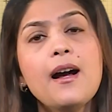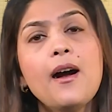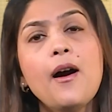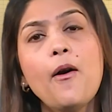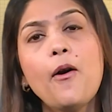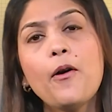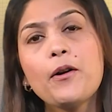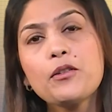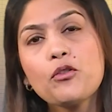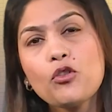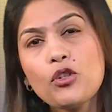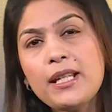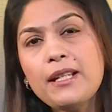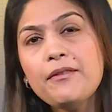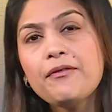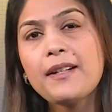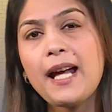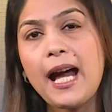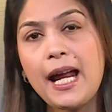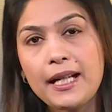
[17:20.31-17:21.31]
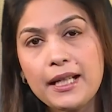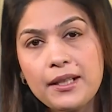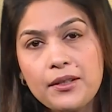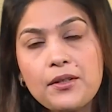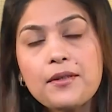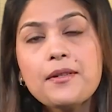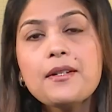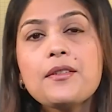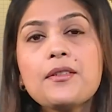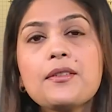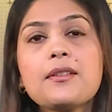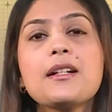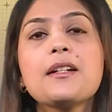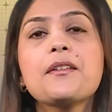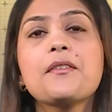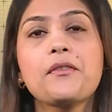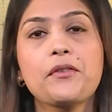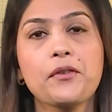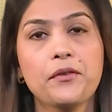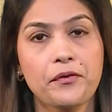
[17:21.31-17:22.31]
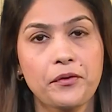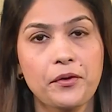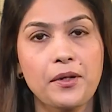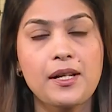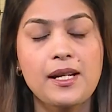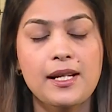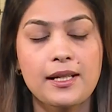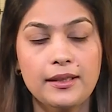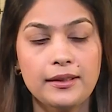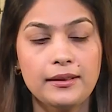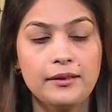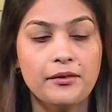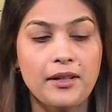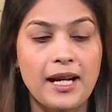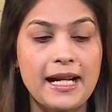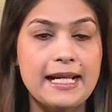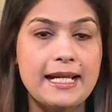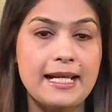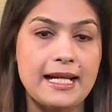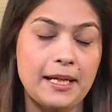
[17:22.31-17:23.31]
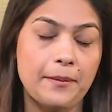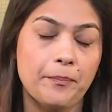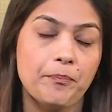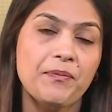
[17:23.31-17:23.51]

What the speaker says: or chief characteristics of critical writing